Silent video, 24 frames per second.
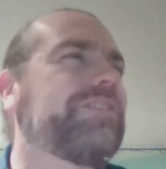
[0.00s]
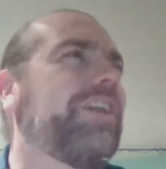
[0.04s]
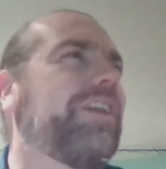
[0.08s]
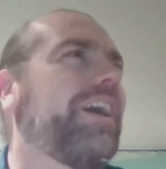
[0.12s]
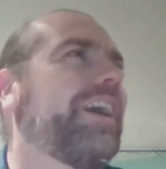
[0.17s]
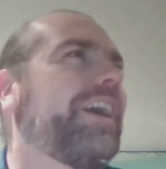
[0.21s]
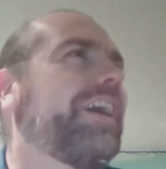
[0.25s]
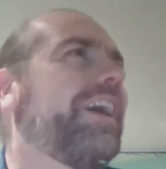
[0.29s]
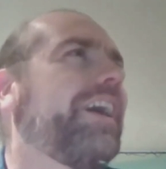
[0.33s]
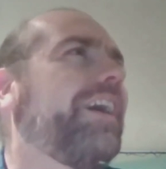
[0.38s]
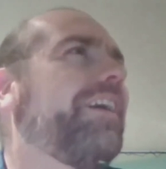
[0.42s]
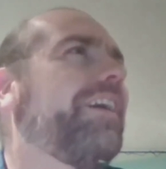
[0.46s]

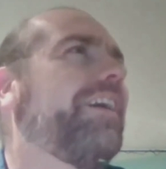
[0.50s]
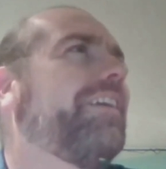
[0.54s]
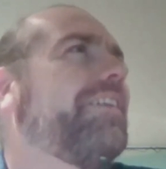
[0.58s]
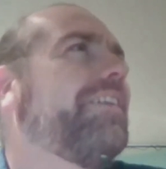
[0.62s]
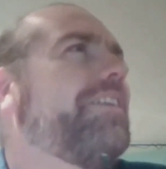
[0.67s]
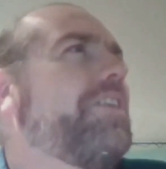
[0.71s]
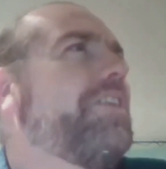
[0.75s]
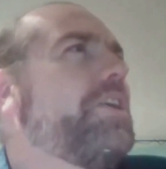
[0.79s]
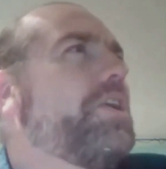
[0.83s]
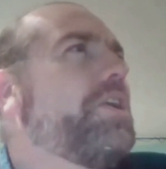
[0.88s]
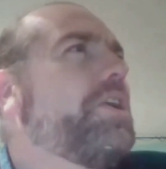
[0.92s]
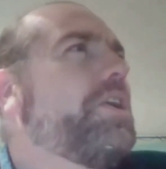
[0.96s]
Like
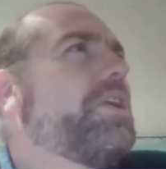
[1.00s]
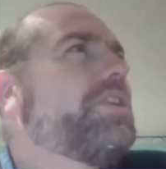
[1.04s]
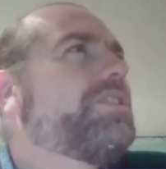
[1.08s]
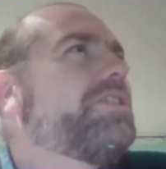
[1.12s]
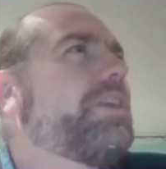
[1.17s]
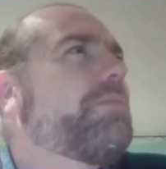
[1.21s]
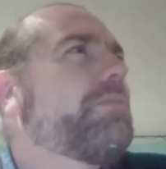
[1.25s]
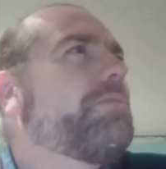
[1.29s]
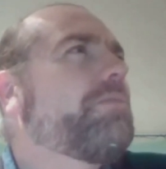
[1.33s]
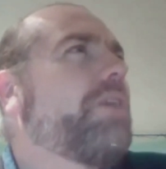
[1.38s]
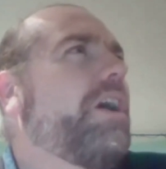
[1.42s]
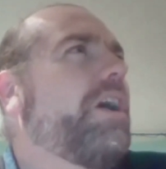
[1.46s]

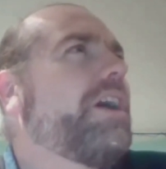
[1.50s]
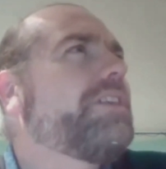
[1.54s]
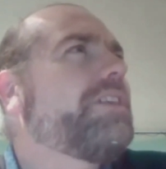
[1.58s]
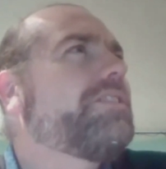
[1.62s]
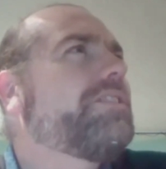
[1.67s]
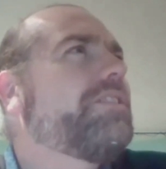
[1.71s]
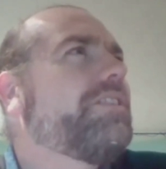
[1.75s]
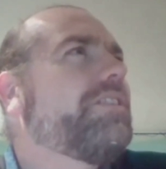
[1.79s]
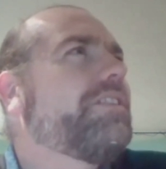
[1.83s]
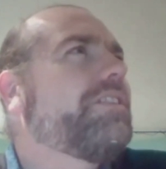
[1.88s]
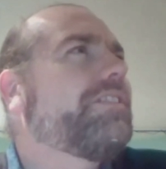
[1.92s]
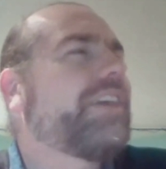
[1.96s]
some
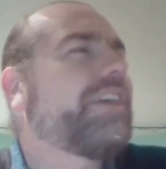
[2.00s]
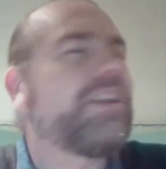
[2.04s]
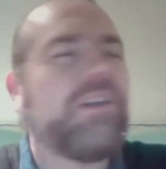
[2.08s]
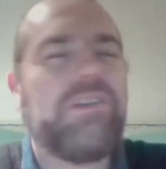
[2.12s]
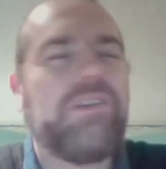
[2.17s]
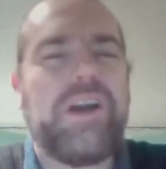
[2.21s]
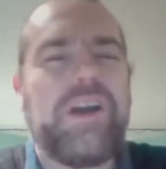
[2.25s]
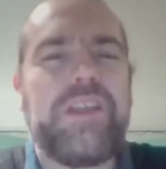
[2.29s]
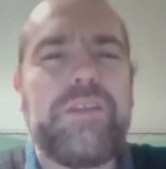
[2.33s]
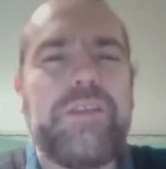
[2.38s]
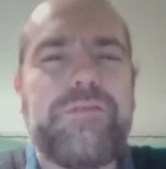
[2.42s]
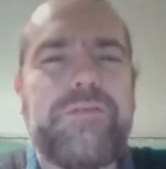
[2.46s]
guys, they don't
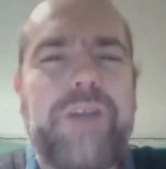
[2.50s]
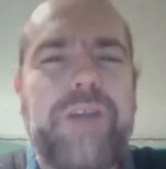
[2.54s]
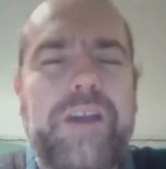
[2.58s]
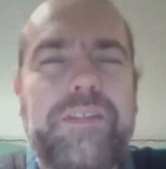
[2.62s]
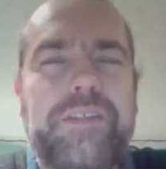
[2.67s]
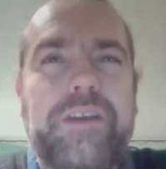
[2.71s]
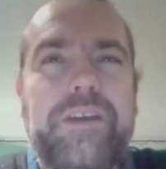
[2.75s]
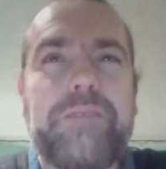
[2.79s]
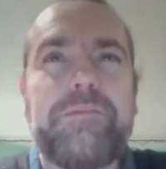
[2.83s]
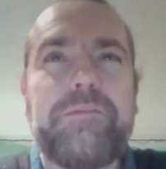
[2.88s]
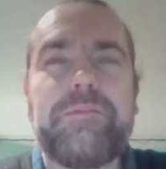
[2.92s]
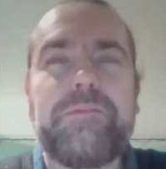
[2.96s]
like the fact
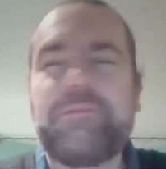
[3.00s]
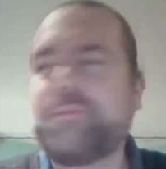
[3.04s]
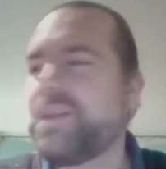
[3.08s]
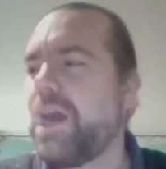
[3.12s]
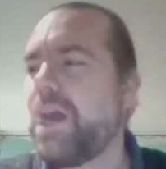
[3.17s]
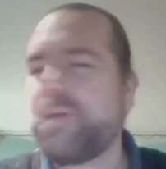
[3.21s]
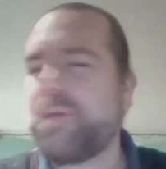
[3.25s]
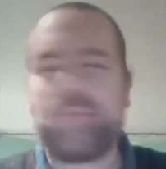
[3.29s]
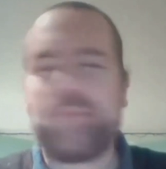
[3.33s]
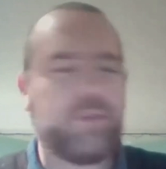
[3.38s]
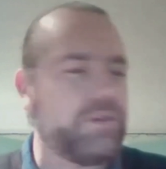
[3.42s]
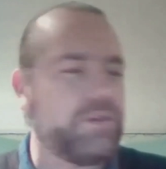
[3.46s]
that
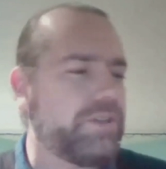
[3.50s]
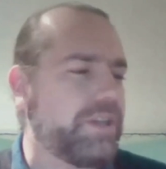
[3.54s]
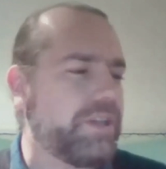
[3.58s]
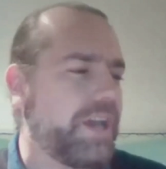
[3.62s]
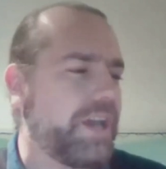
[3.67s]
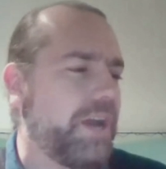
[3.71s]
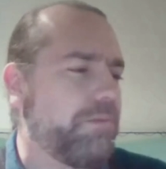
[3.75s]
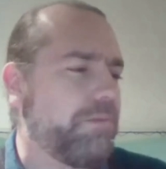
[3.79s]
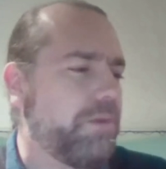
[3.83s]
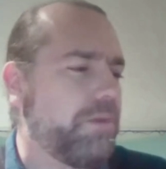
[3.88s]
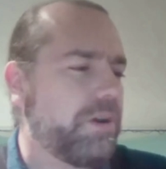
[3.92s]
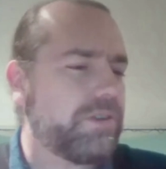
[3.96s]
now, because the
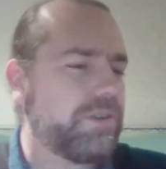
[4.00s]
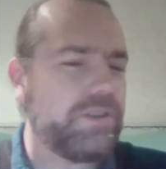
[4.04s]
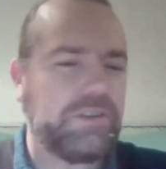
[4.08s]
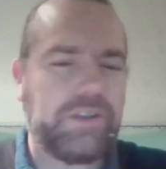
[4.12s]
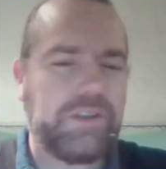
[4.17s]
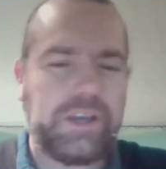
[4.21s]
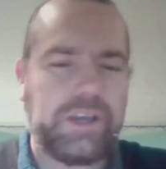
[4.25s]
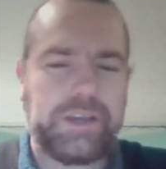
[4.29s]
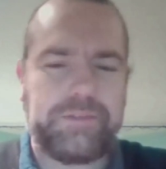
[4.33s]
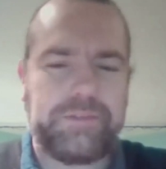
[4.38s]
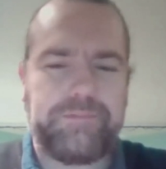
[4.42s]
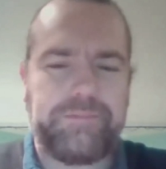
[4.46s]
game works on
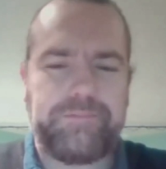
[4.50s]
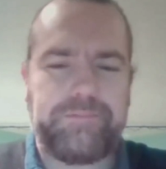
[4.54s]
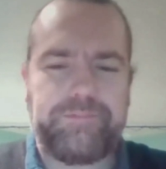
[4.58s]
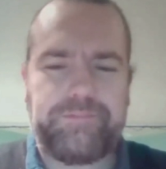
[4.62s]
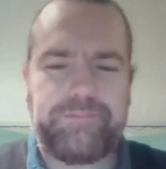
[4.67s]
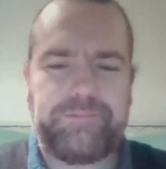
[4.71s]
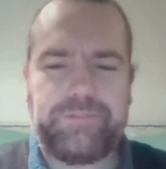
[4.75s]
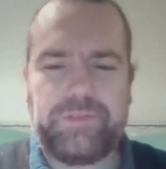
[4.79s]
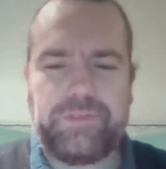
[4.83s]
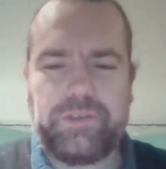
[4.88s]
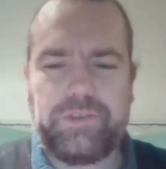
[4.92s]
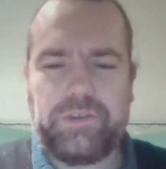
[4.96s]

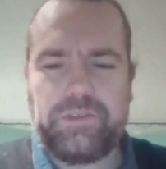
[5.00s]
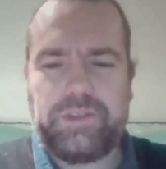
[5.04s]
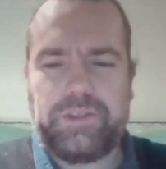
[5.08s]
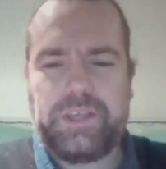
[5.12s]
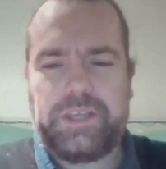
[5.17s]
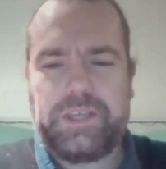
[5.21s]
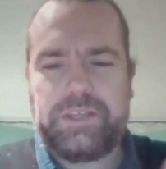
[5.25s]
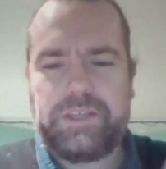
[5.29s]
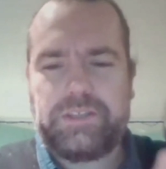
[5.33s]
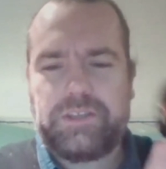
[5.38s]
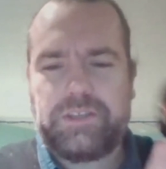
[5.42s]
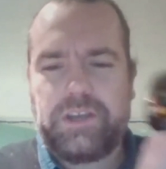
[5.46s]

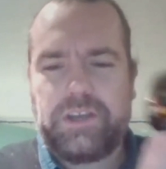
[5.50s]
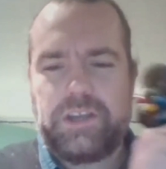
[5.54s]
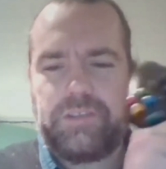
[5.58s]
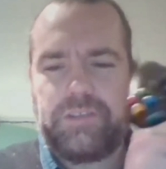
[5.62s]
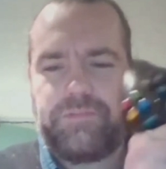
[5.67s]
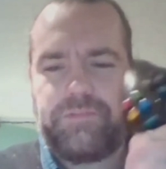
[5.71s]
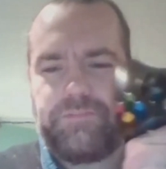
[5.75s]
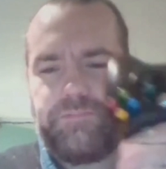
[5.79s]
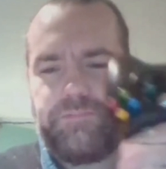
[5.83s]
these kind of